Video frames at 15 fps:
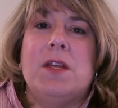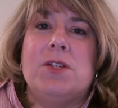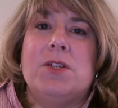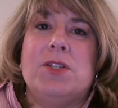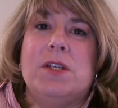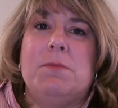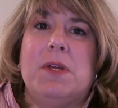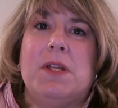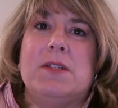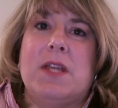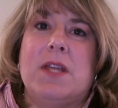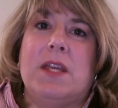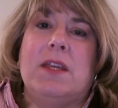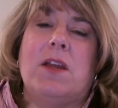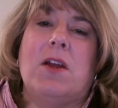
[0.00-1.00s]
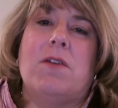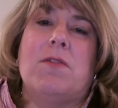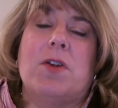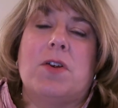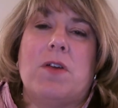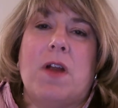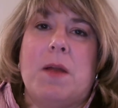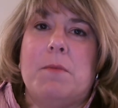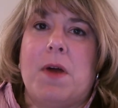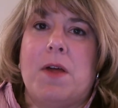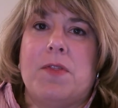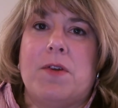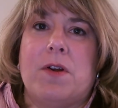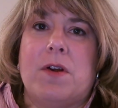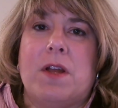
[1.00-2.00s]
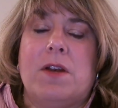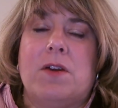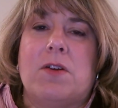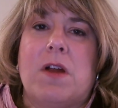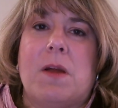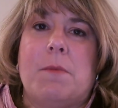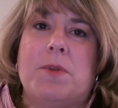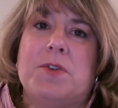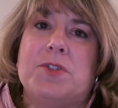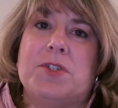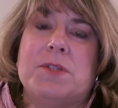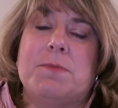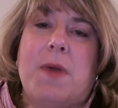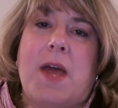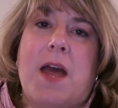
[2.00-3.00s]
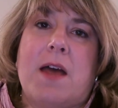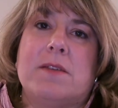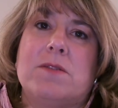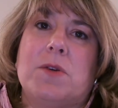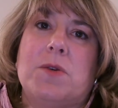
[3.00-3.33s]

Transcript: She had been taking care of her grandmother, and her grandmother just passed.